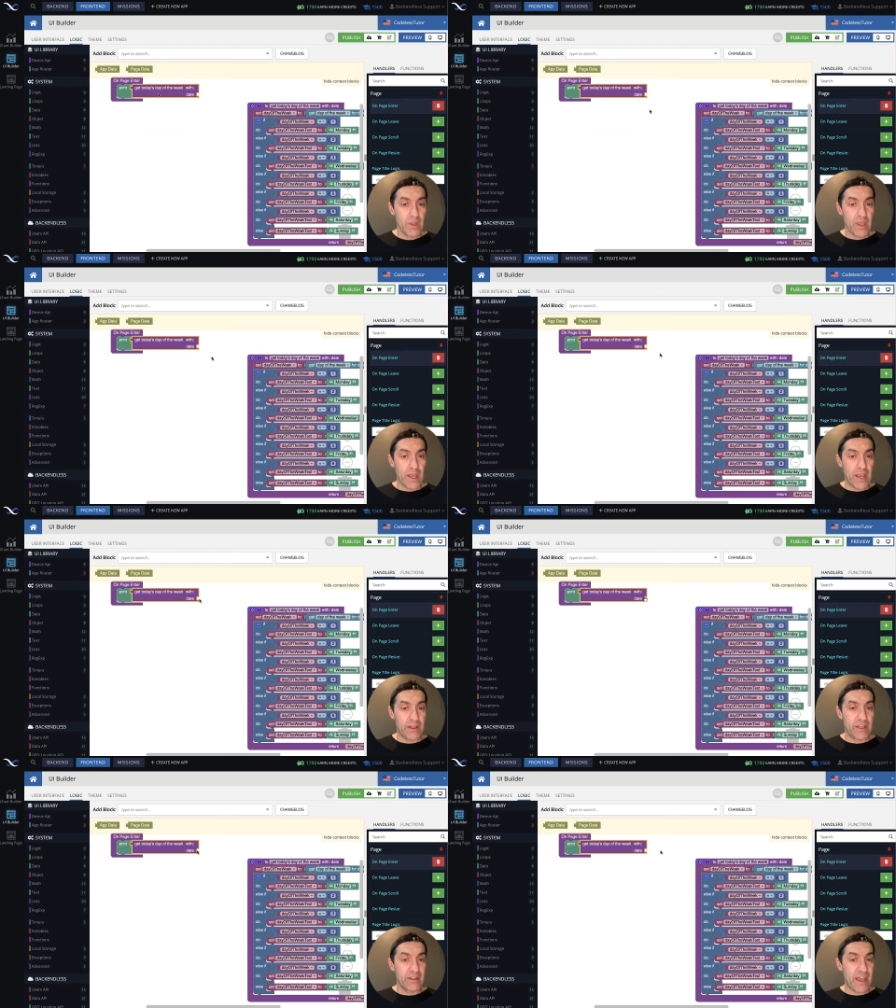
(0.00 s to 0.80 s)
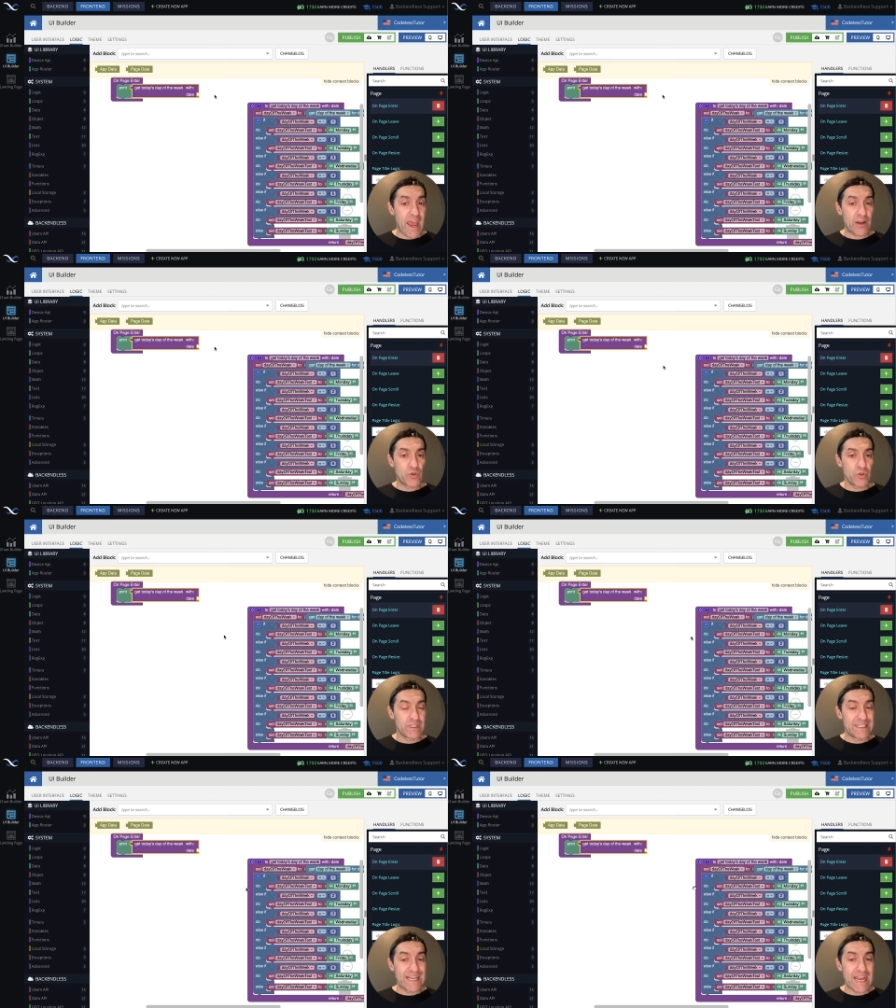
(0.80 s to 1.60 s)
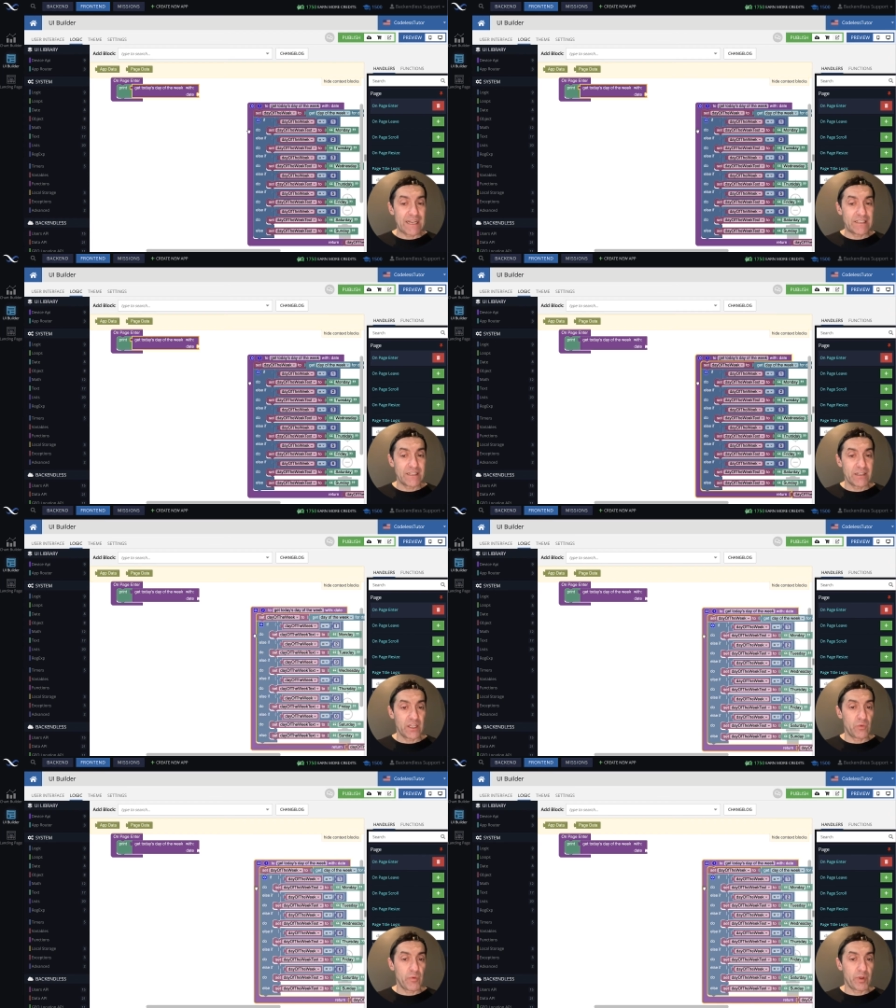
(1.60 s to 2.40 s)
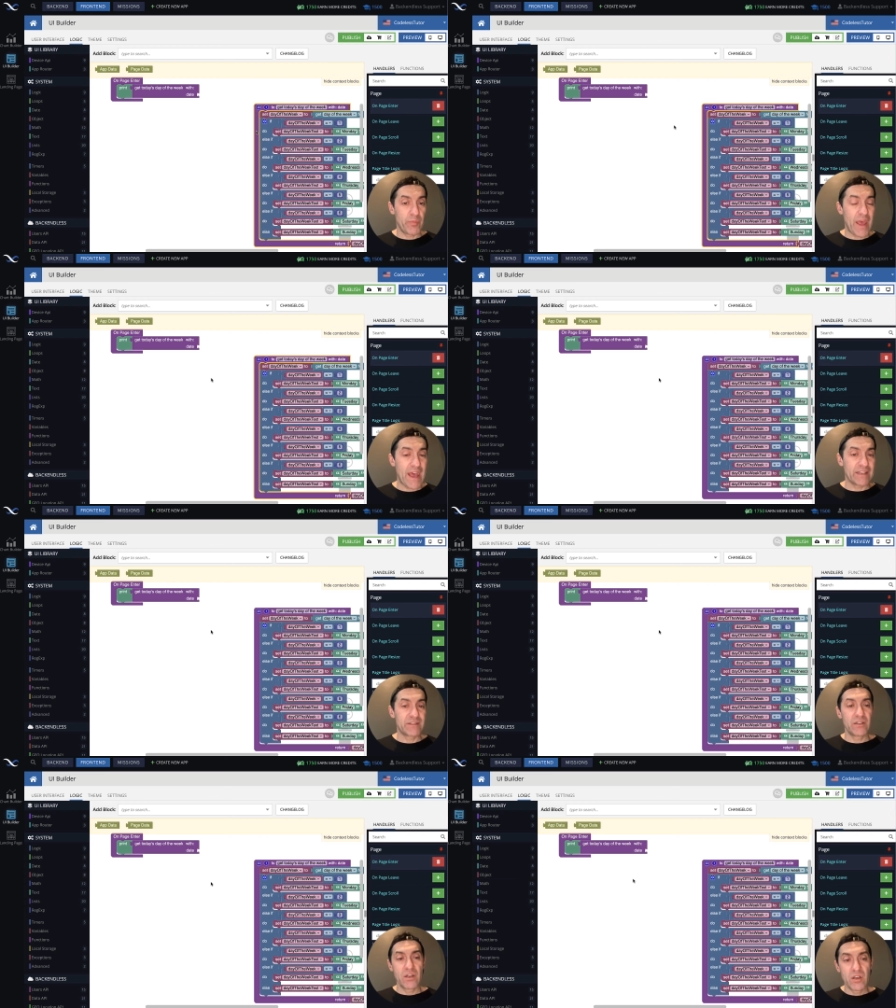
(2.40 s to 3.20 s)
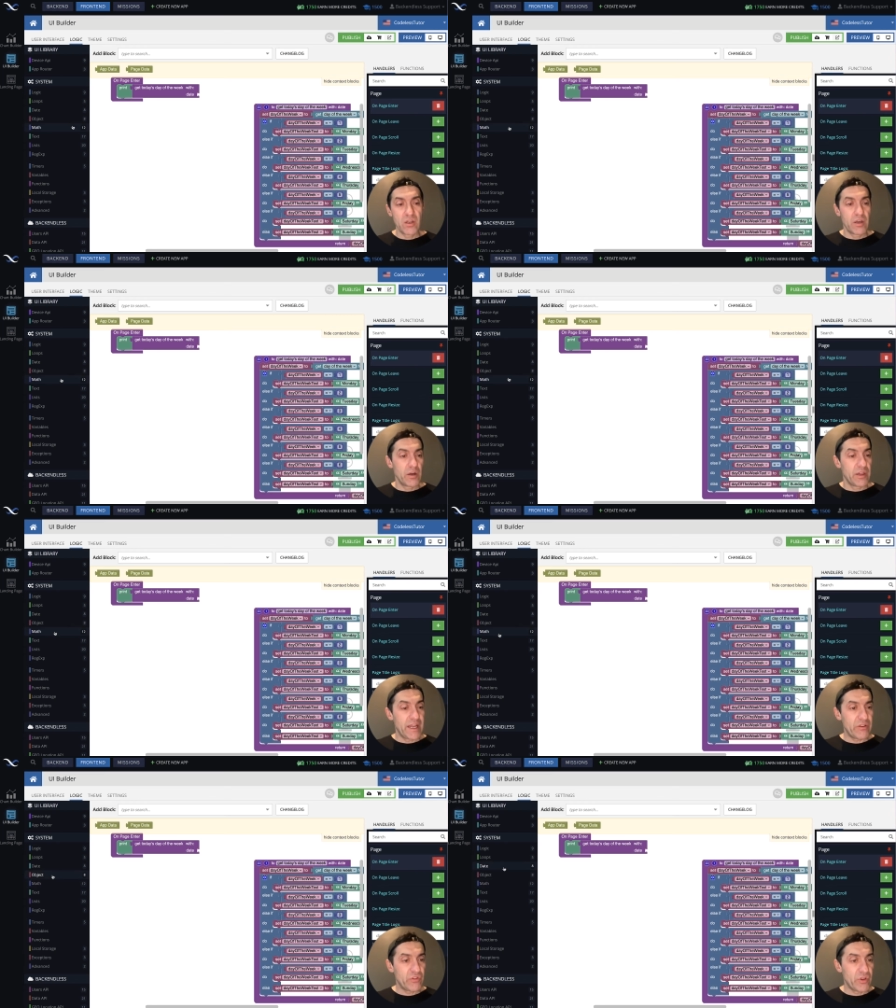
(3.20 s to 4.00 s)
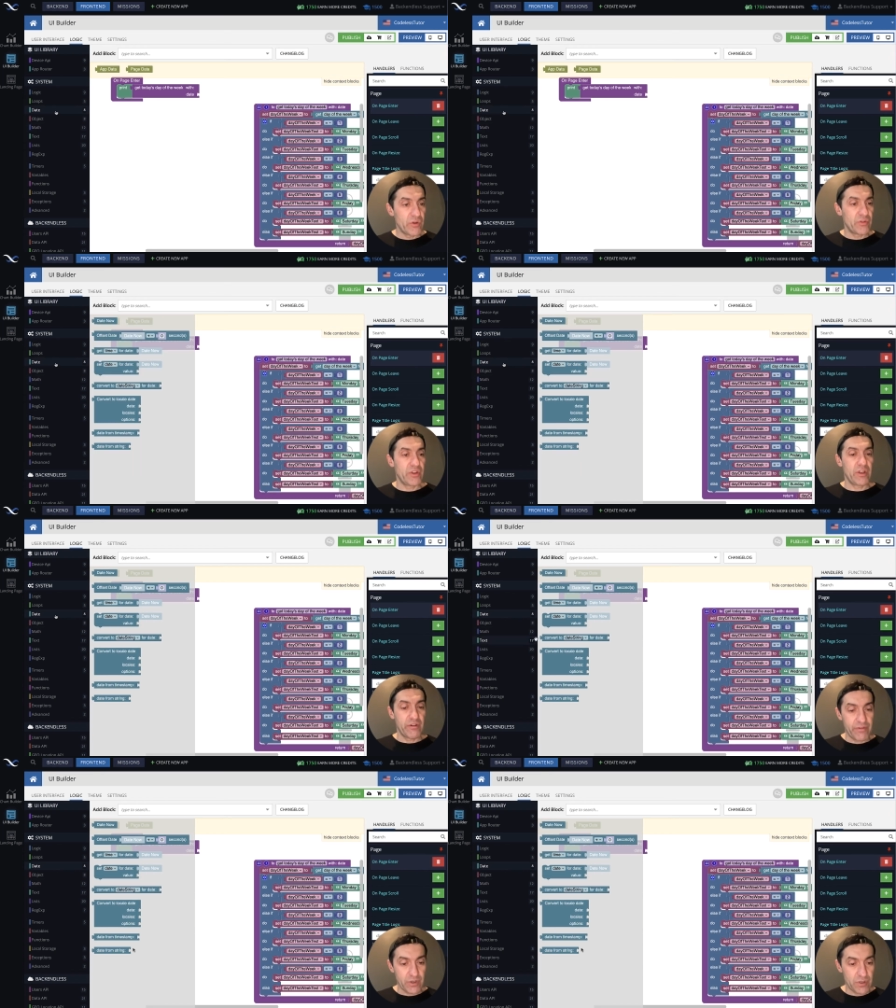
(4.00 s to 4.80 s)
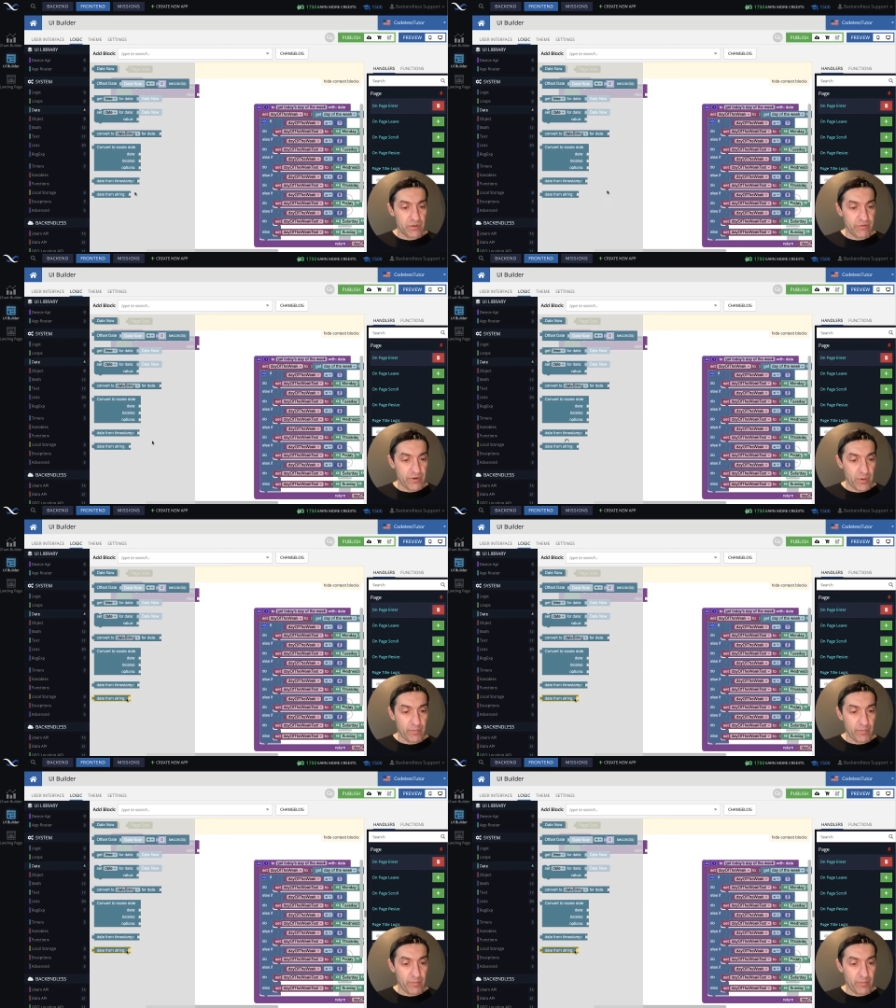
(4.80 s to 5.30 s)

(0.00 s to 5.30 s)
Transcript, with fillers: And then the actual date that we will pass, let's use another function from